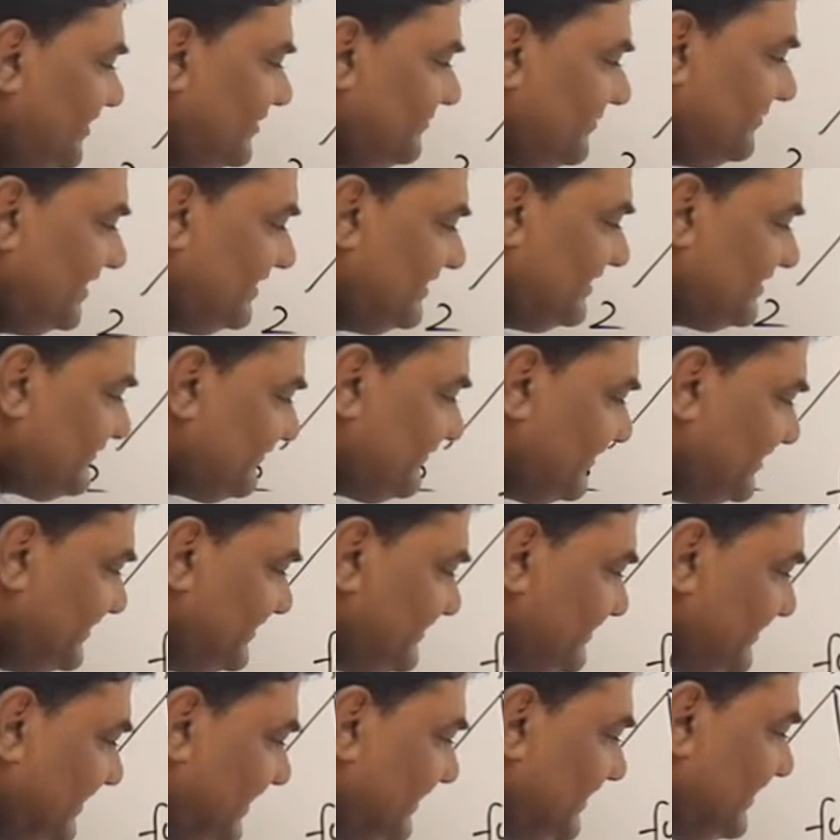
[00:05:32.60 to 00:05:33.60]
1 minus 1
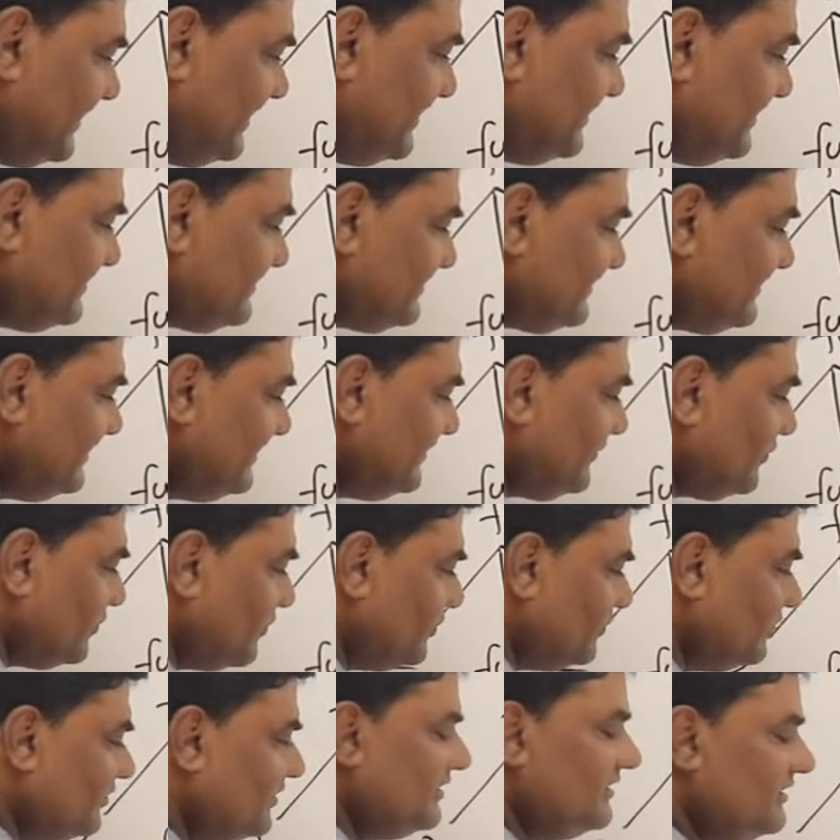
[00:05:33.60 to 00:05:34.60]
is again
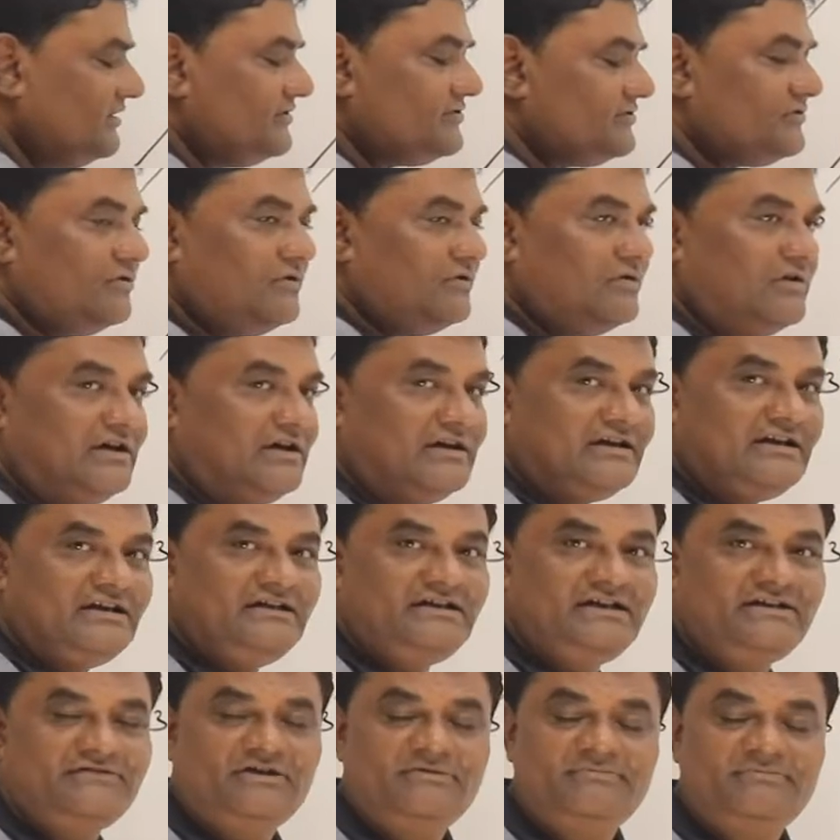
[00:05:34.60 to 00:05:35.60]
0. So
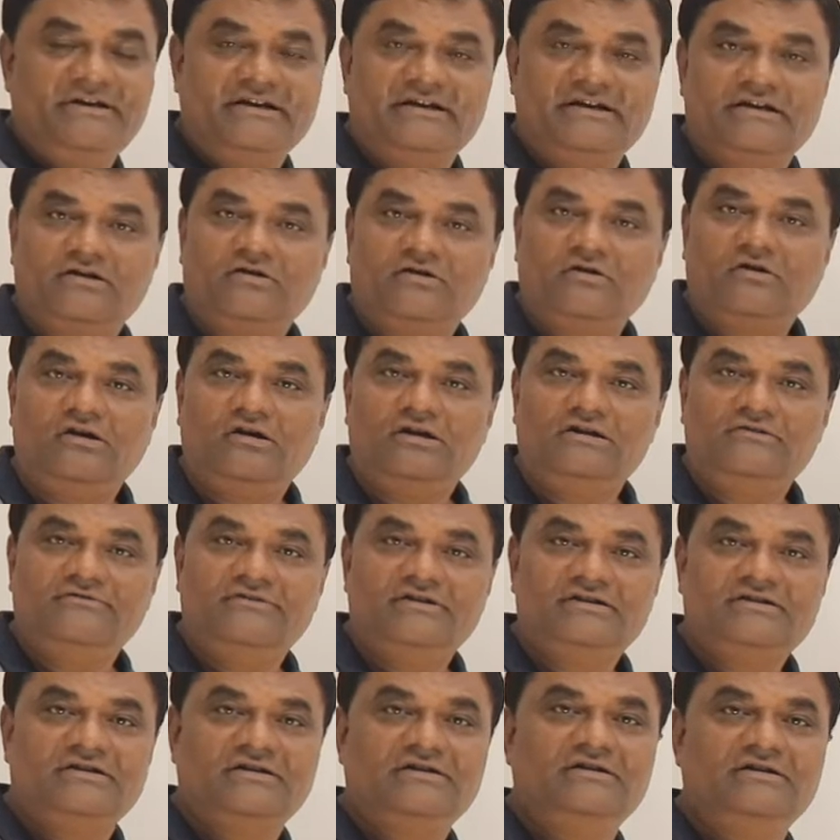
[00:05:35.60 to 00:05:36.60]
again it will make a call
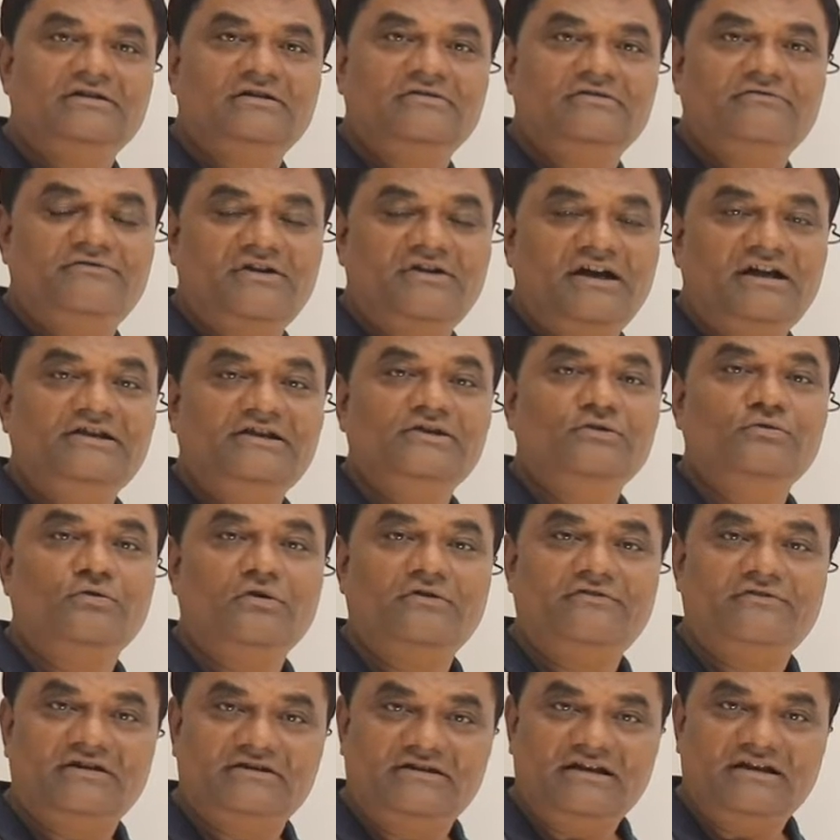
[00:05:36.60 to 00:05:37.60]
with value
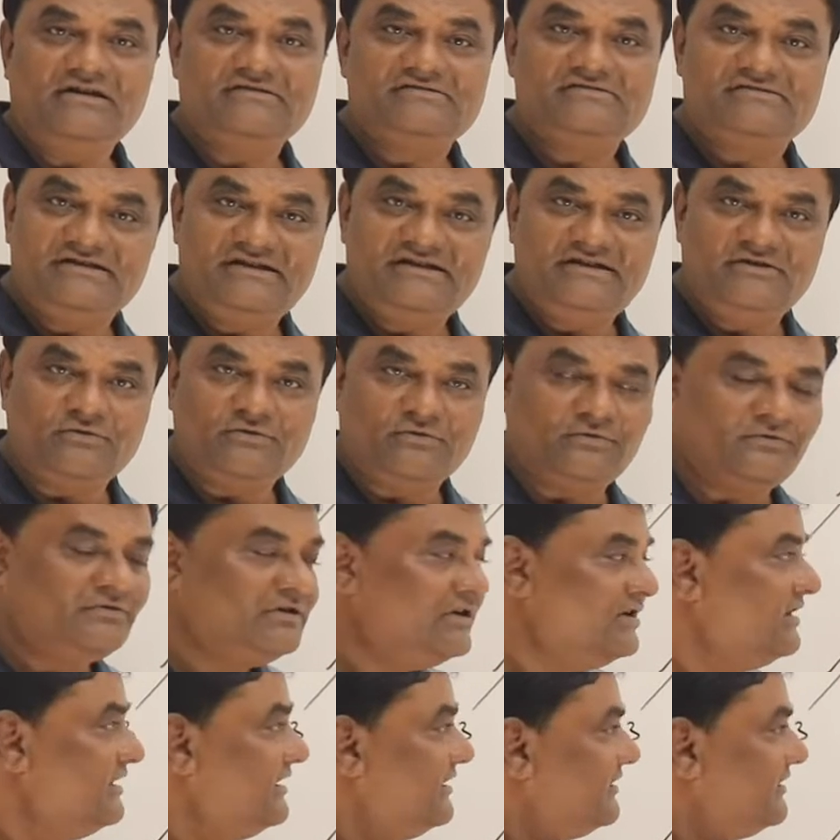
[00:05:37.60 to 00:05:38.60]
of n as 0.
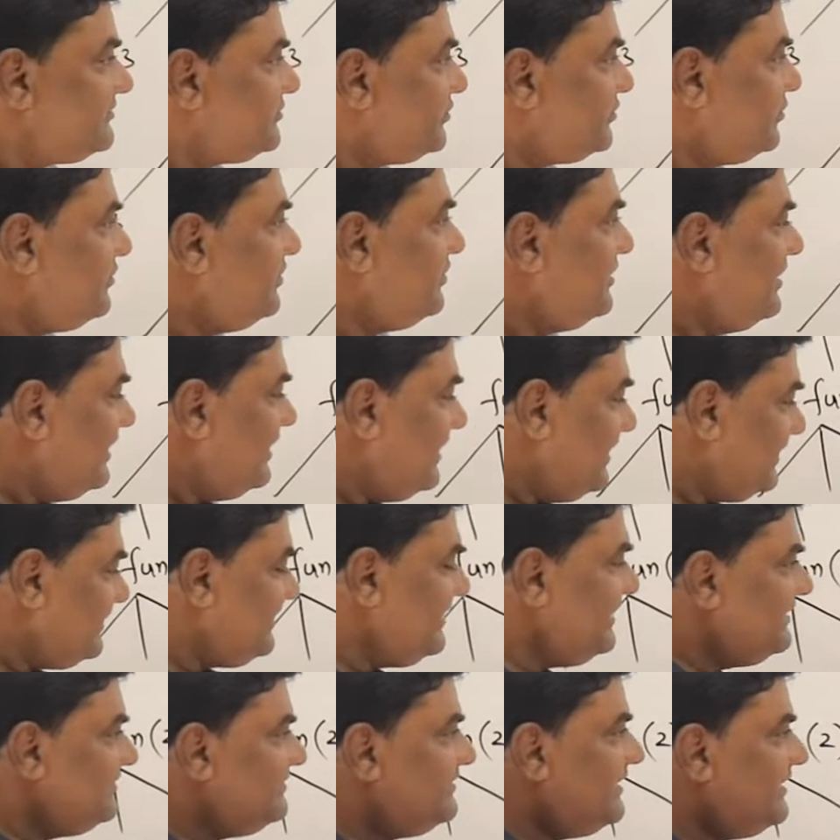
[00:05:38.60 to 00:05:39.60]
So
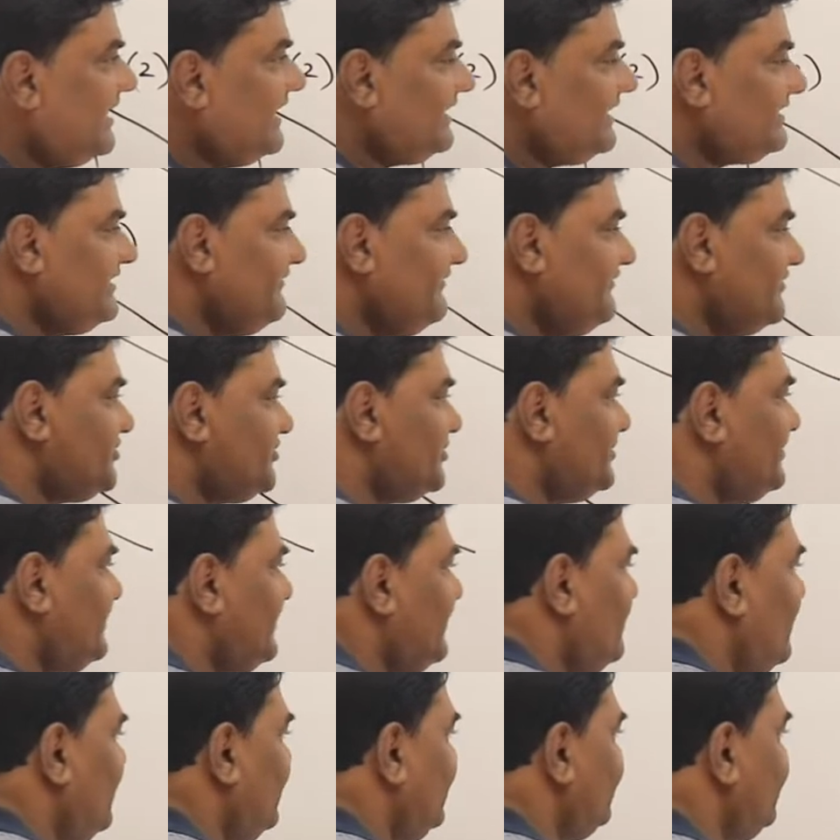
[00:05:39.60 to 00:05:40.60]
again the activation
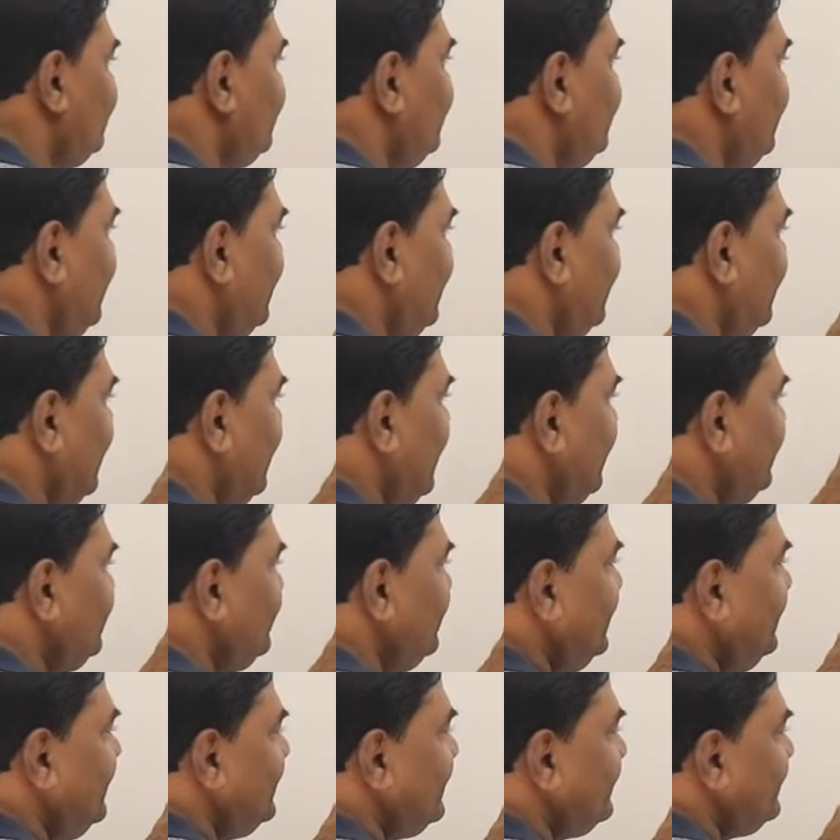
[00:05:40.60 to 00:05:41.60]
record is created.
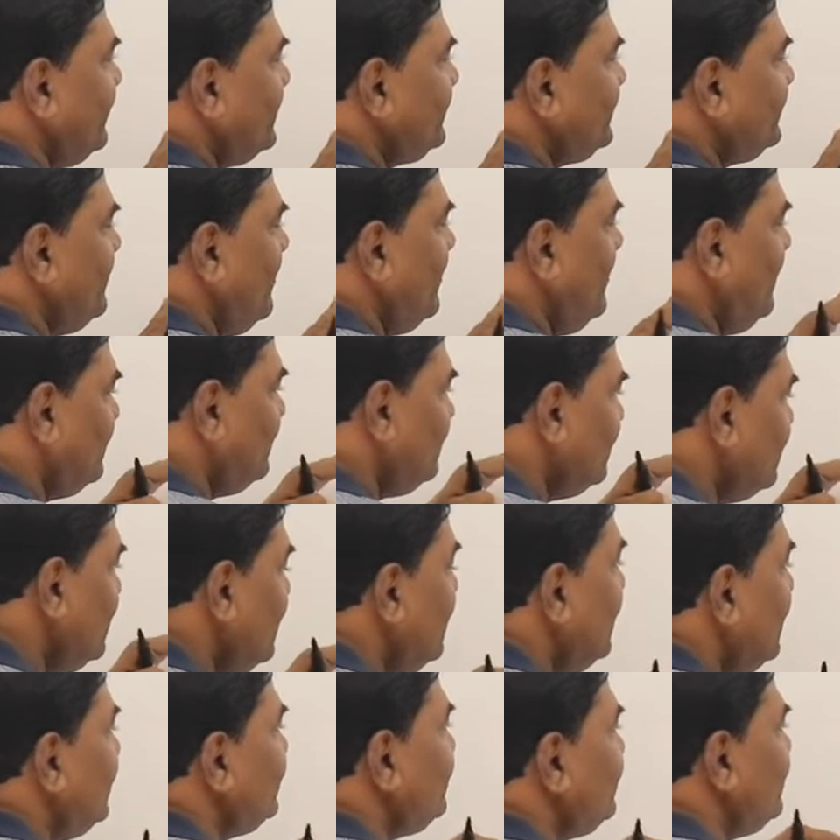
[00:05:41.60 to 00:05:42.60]
Actually this was gone.
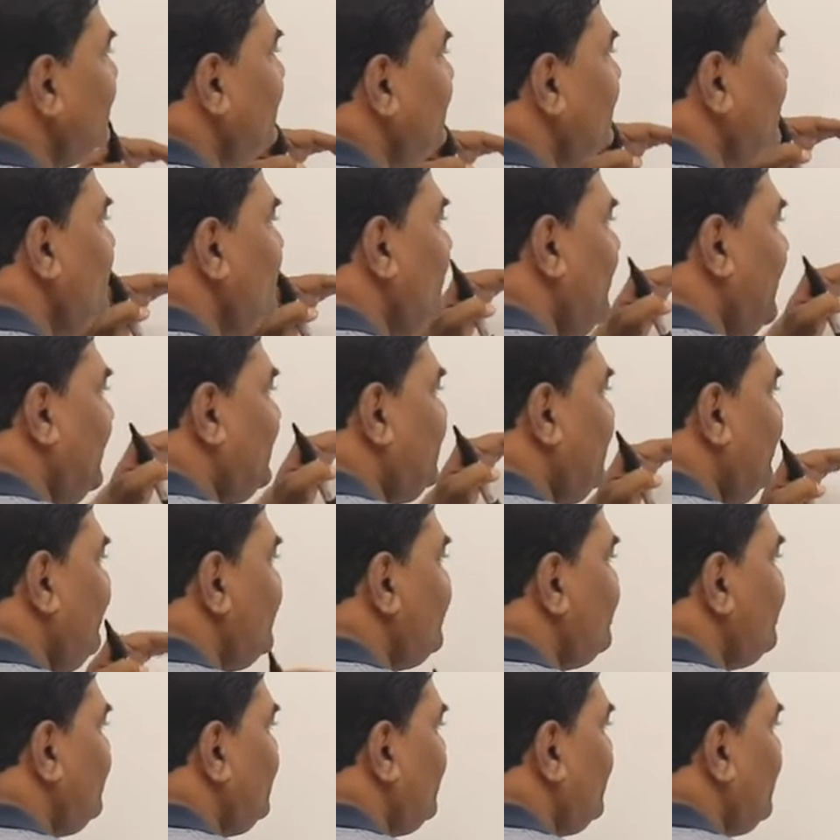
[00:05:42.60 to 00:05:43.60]
So new
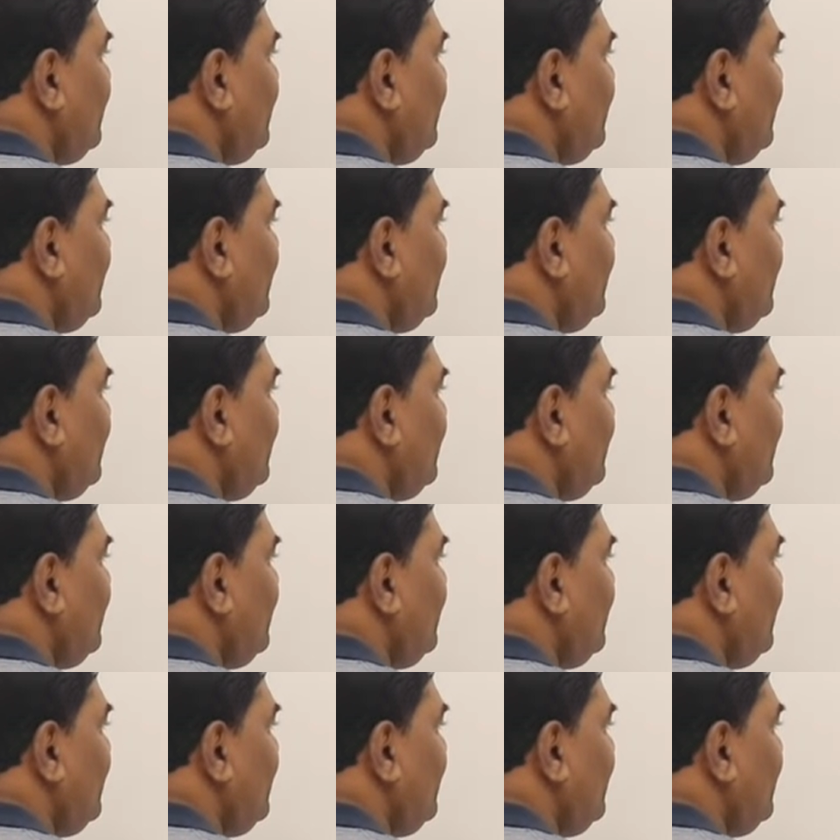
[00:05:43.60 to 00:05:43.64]
activation